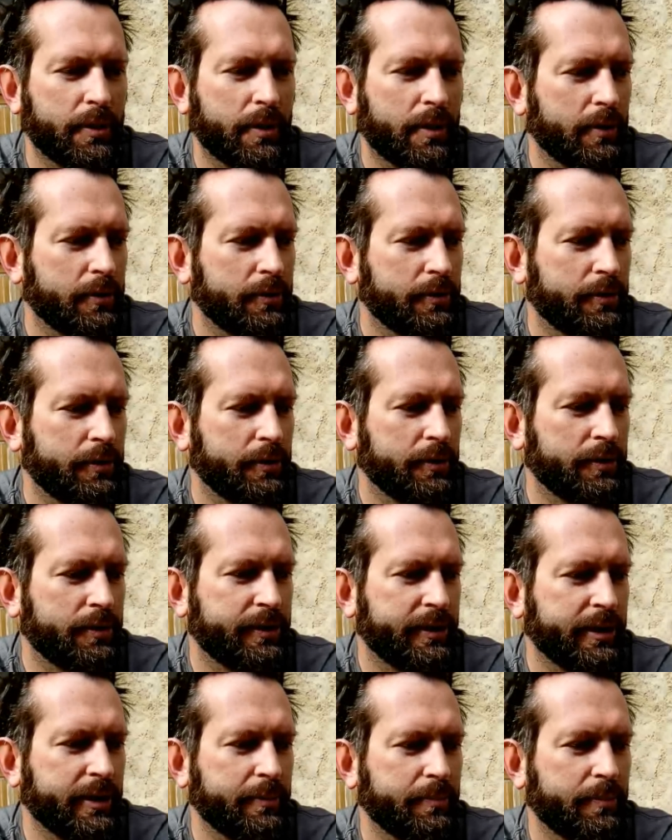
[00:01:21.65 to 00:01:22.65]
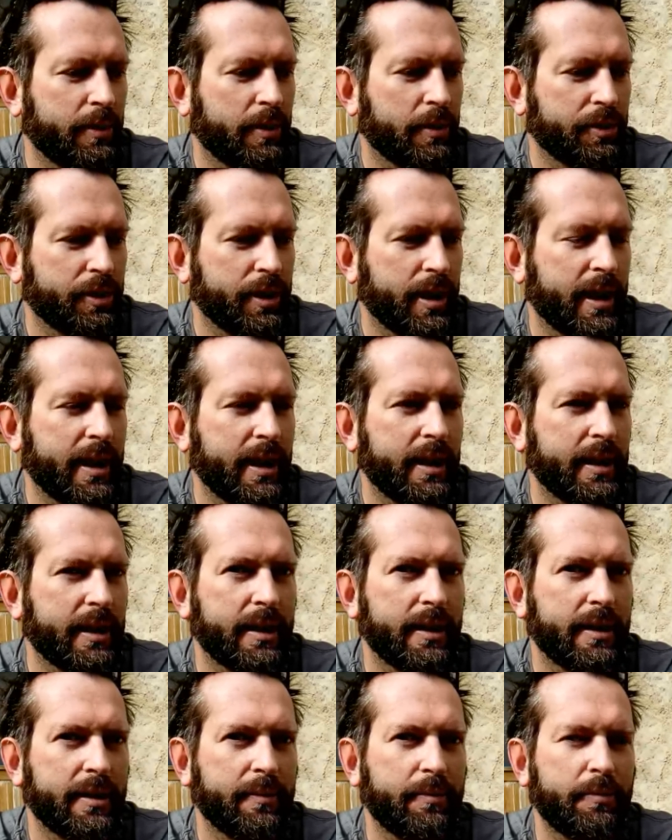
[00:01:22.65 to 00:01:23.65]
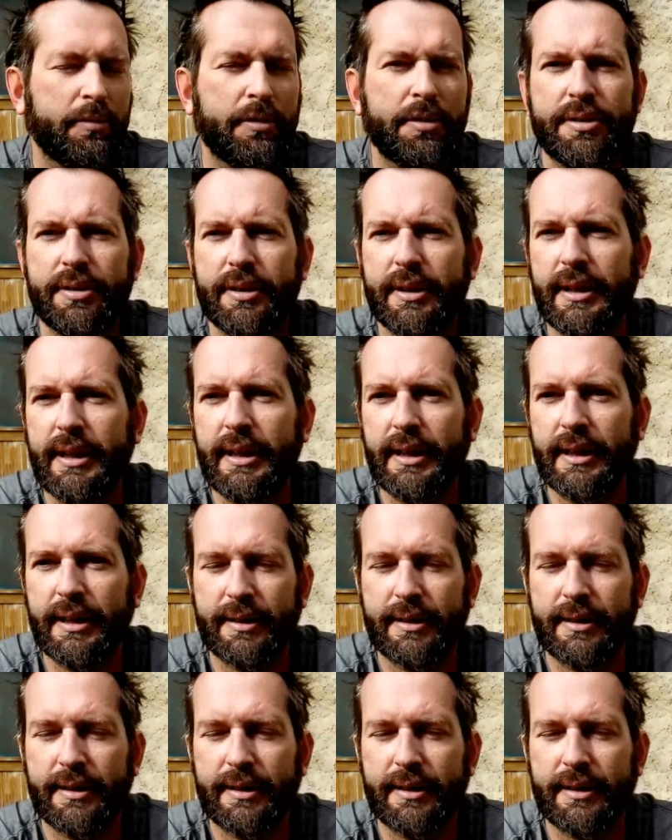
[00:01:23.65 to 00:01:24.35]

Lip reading: onto the Steem blockchain, and we'll see.